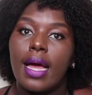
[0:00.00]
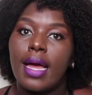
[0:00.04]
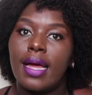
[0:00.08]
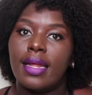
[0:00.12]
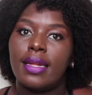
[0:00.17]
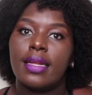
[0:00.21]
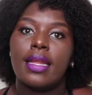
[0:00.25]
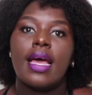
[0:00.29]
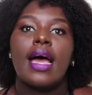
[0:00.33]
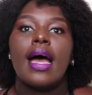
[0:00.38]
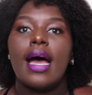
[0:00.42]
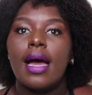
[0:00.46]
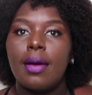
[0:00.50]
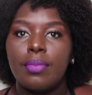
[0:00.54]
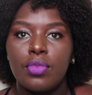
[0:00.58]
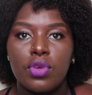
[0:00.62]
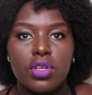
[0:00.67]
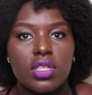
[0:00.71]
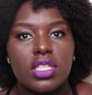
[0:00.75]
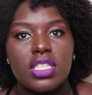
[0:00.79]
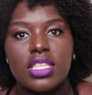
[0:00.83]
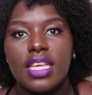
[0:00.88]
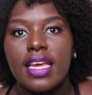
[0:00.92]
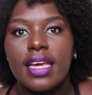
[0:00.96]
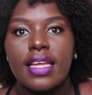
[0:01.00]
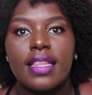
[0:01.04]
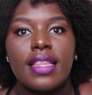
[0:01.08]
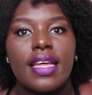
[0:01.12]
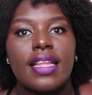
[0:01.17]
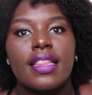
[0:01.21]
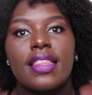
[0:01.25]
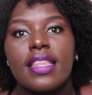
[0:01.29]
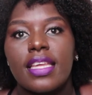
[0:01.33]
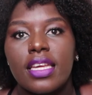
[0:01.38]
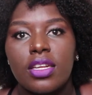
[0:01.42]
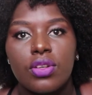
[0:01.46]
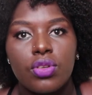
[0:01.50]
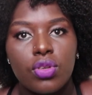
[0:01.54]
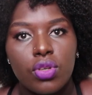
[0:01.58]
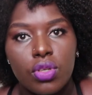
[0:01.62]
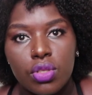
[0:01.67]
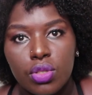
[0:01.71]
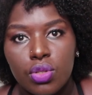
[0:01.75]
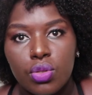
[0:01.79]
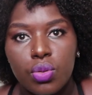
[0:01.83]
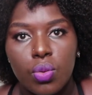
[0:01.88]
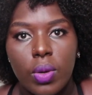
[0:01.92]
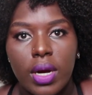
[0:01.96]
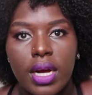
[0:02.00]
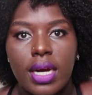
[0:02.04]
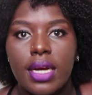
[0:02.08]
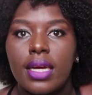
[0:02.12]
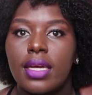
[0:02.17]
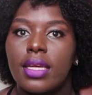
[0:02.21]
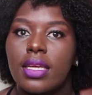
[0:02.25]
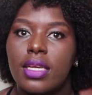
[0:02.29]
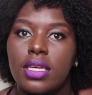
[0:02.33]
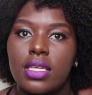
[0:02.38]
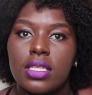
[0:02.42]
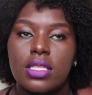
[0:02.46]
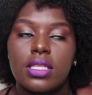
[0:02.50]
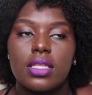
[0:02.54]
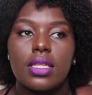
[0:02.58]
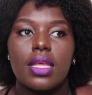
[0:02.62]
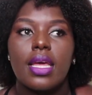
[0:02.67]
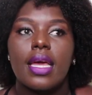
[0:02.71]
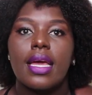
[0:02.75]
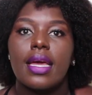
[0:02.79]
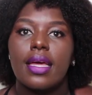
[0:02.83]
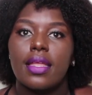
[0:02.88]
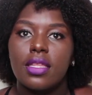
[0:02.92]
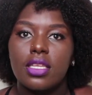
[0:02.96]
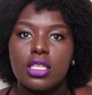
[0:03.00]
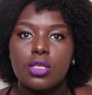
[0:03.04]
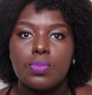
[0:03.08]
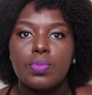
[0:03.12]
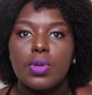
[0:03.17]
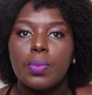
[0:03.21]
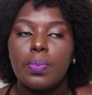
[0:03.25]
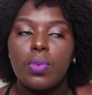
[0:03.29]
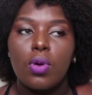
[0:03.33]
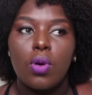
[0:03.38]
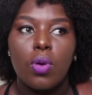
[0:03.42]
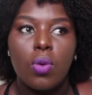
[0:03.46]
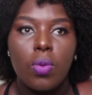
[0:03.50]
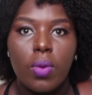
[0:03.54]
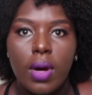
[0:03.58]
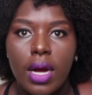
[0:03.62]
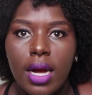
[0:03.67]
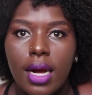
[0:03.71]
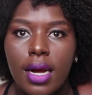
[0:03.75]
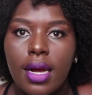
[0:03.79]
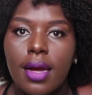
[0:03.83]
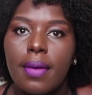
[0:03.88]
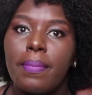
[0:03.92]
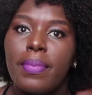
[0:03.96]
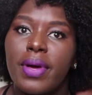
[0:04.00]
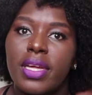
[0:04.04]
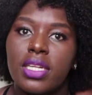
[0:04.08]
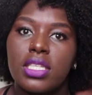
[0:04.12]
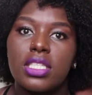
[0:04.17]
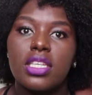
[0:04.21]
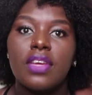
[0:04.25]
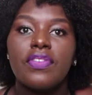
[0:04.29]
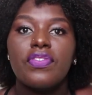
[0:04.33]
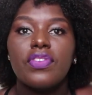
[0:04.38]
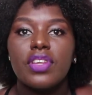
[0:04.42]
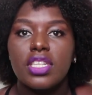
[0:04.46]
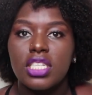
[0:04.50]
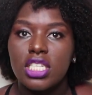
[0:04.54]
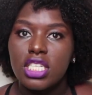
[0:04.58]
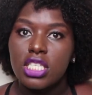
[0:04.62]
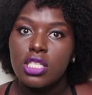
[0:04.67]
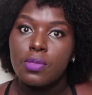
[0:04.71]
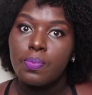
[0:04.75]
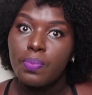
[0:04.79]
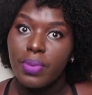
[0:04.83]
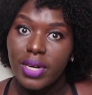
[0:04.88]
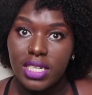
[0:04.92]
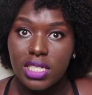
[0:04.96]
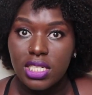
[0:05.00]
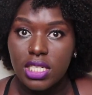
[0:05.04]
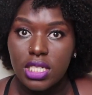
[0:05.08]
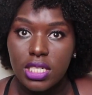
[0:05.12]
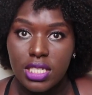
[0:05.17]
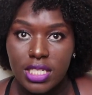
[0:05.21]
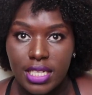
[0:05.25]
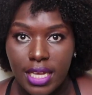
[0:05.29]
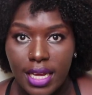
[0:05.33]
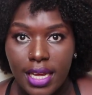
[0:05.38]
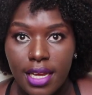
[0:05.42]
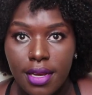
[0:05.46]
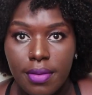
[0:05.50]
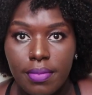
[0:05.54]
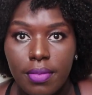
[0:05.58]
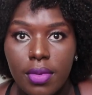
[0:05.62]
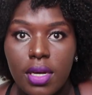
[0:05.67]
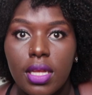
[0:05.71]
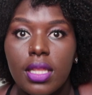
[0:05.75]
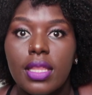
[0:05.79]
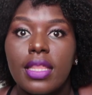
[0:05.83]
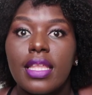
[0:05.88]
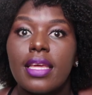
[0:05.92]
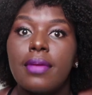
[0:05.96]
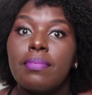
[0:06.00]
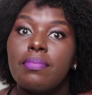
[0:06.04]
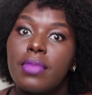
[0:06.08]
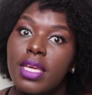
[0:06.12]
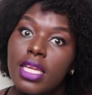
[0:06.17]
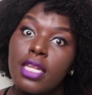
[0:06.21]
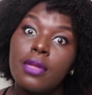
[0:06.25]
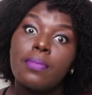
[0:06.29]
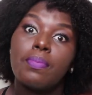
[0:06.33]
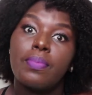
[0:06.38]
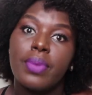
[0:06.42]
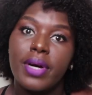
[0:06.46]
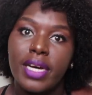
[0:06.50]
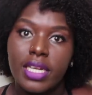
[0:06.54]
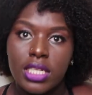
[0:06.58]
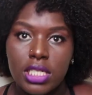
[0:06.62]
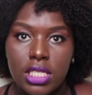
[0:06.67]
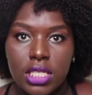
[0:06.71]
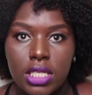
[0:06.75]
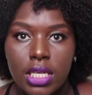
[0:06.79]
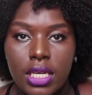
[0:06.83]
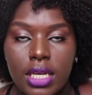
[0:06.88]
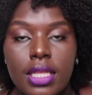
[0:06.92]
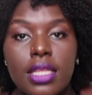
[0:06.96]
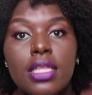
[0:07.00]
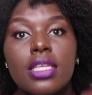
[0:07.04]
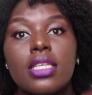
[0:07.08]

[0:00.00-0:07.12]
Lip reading: And I'm not saying that they don't work. Yes, these people work, but if it is party time, they mean partying.